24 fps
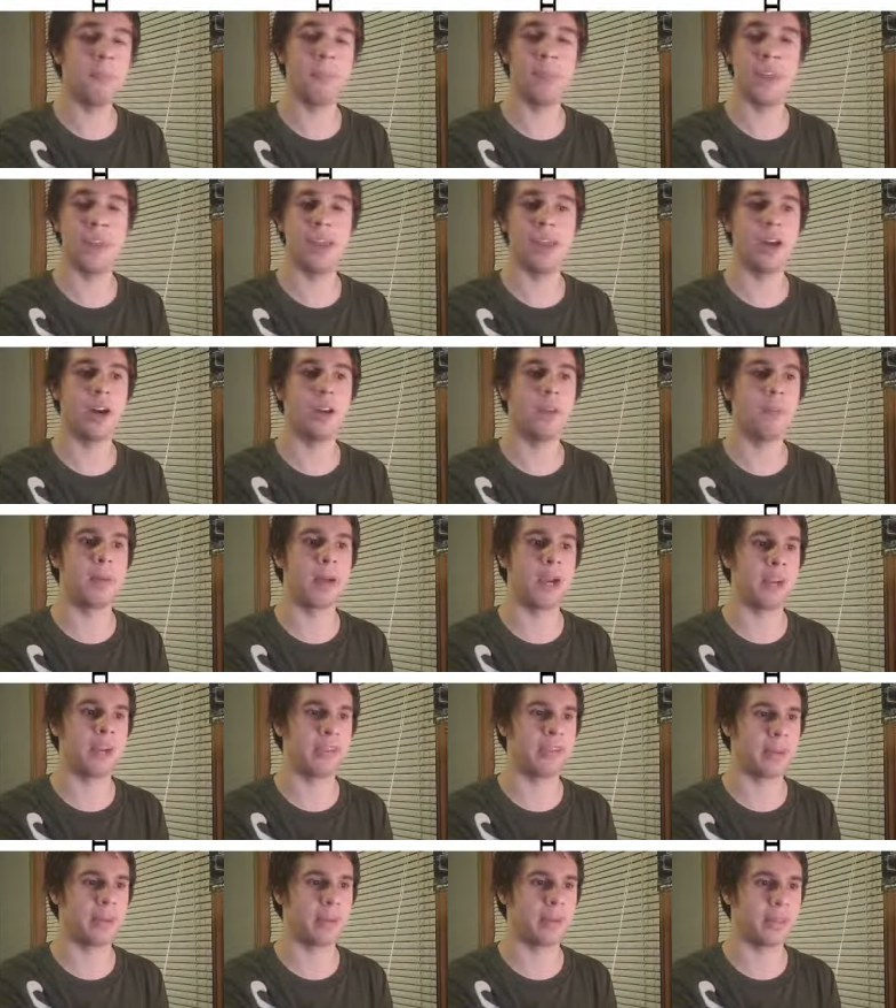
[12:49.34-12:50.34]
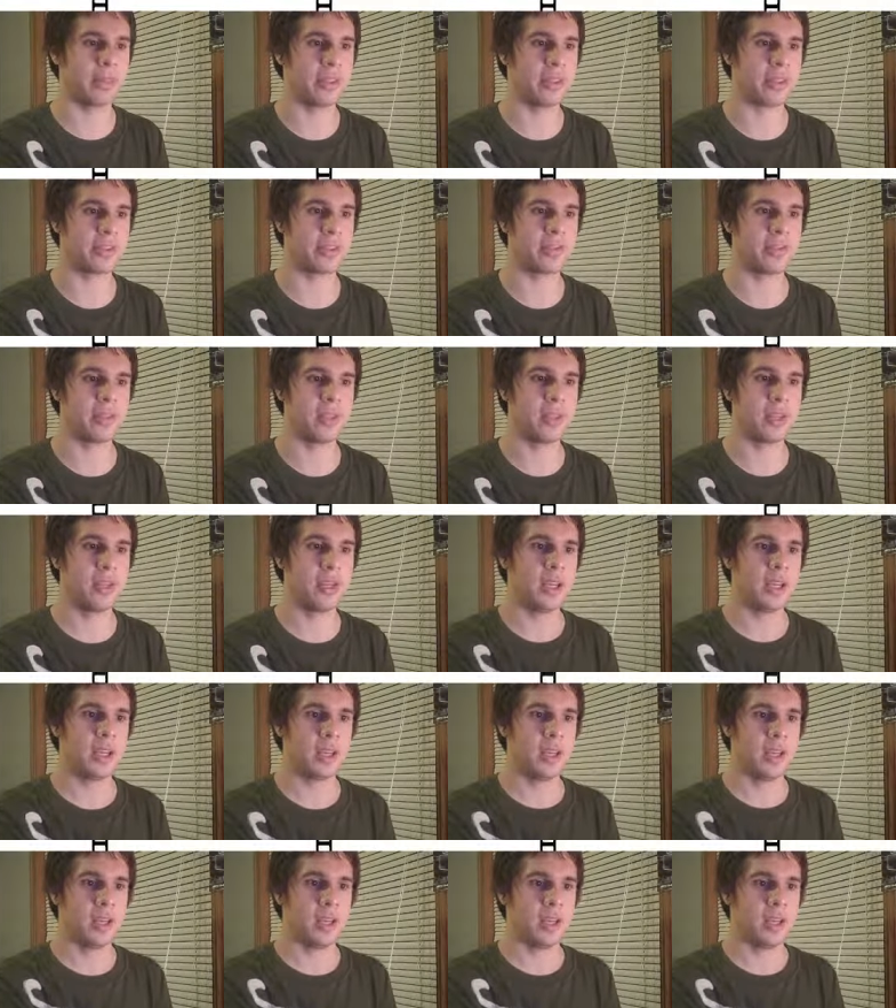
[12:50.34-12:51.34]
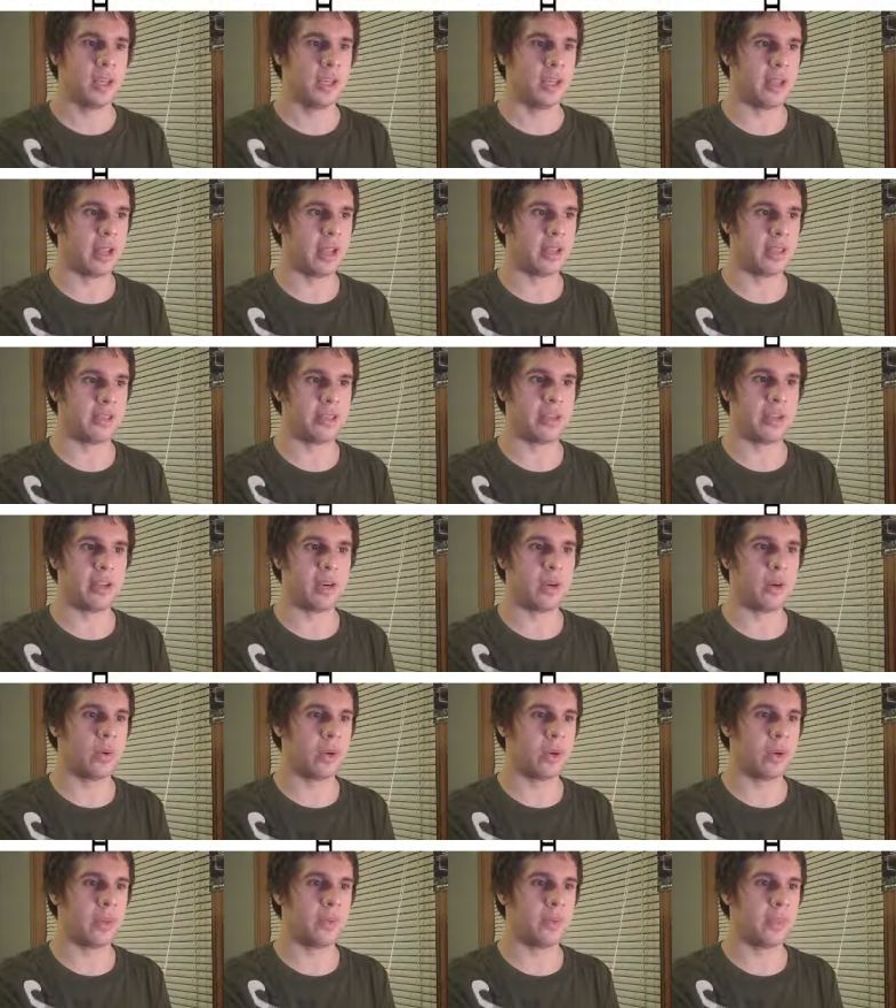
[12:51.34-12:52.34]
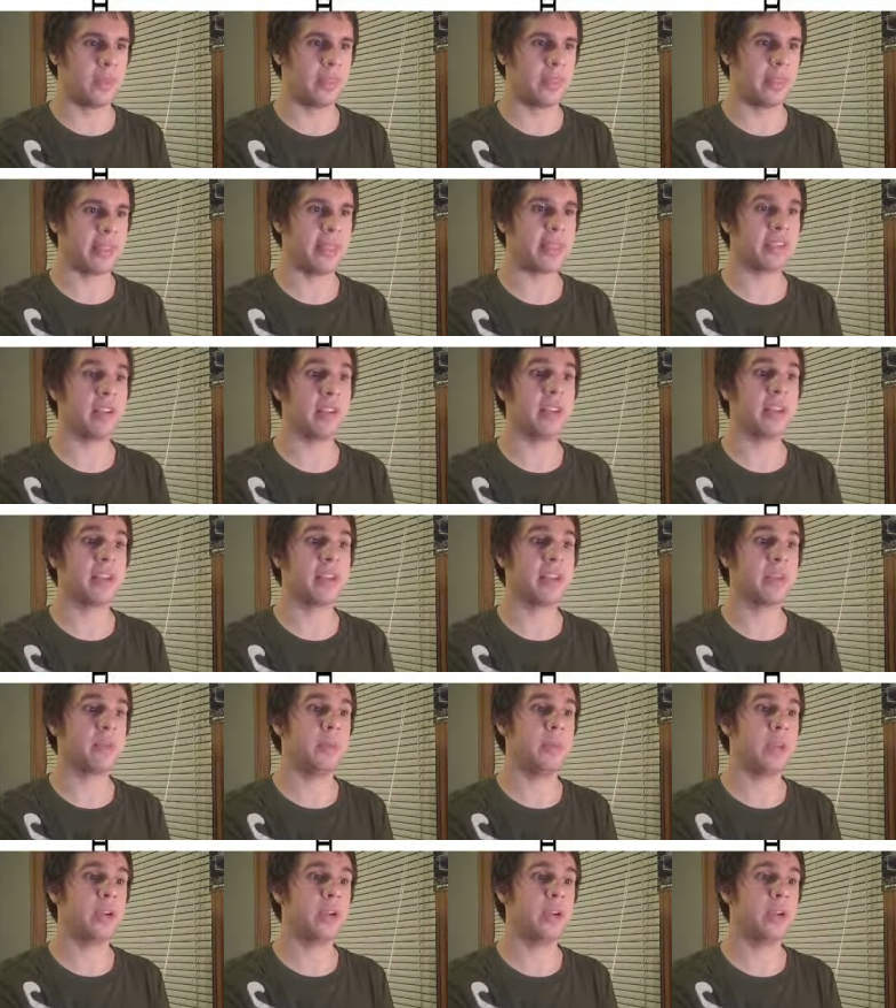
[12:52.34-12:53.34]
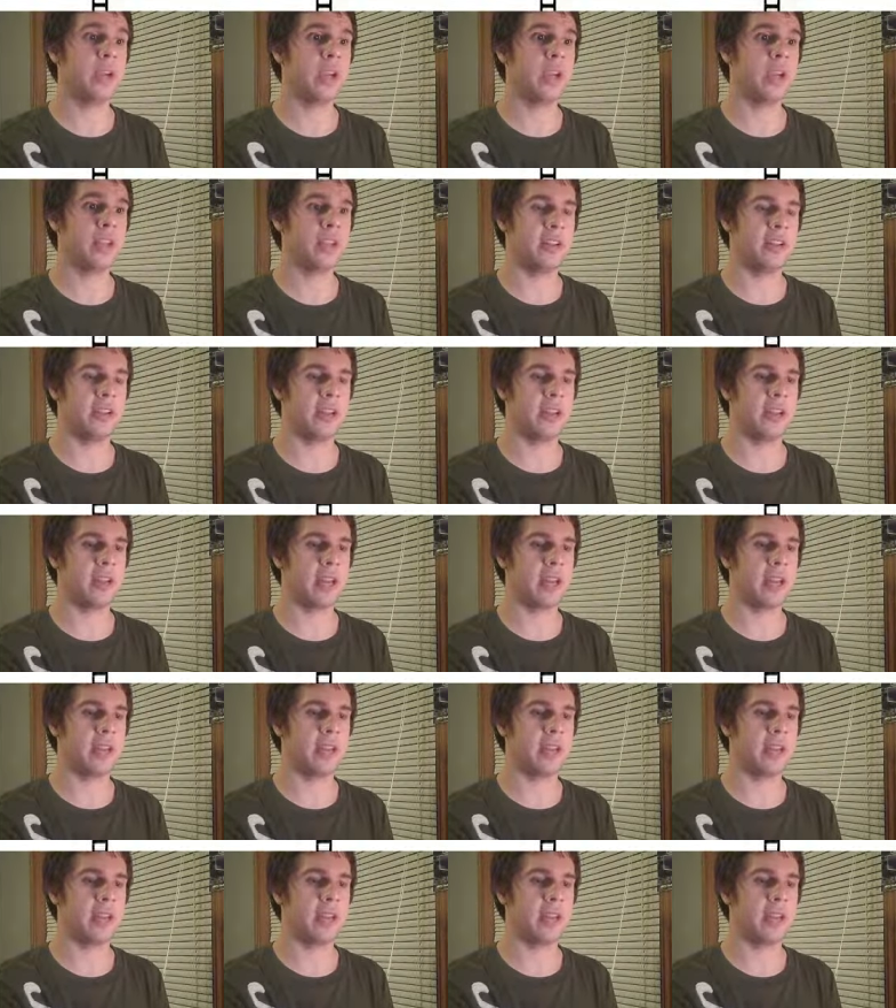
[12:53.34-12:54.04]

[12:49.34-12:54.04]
be unbiased about this. And so um, th- that's all things being created here.